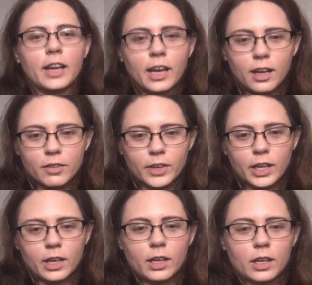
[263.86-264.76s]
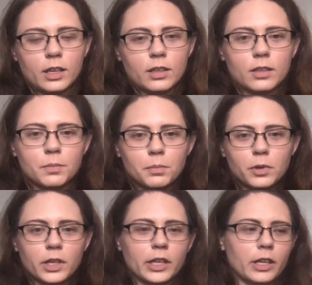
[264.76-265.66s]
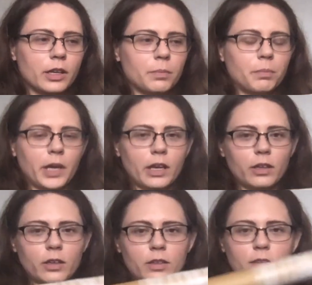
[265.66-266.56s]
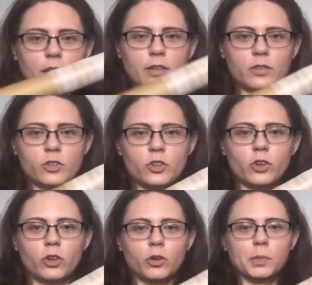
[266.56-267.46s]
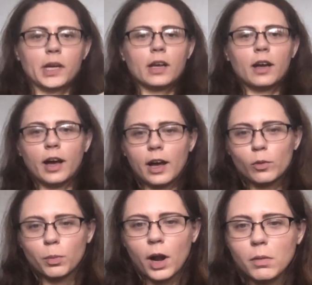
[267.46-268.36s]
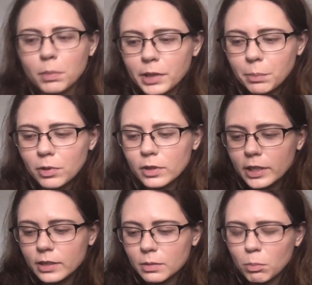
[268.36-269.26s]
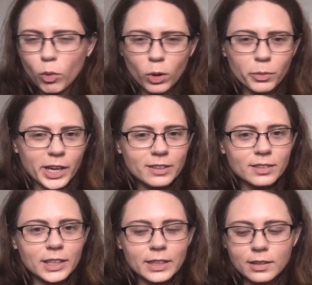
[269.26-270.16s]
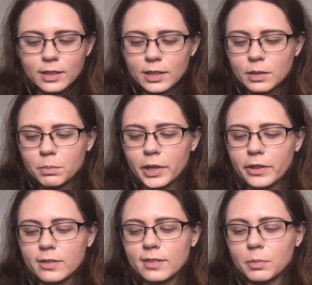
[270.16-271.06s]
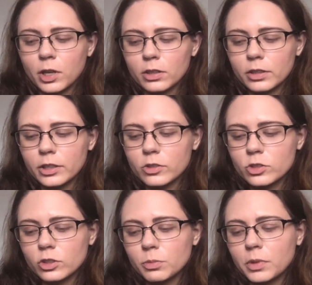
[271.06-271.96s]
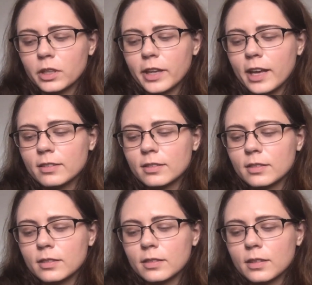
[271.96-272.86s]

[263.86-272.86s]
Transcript: have a pretty big sized tube, I will probably put more rice in, but the smaller your tube, the less